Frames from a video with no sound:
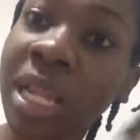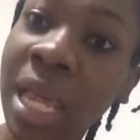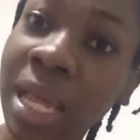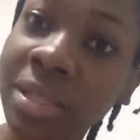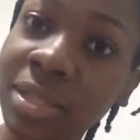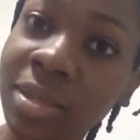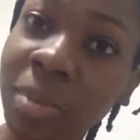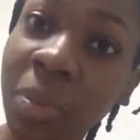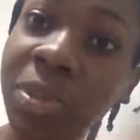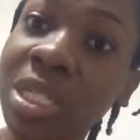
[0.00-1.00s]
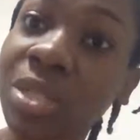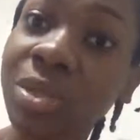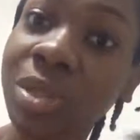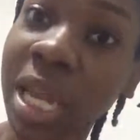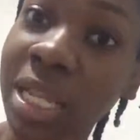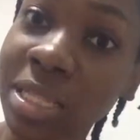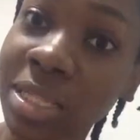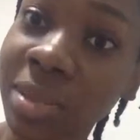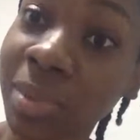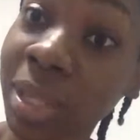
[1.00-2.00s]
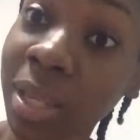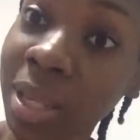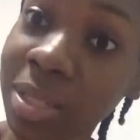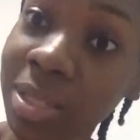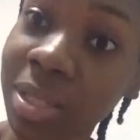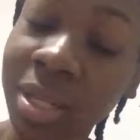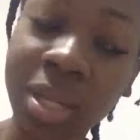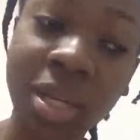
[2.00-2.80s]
clients, my potential clients and stuff like that.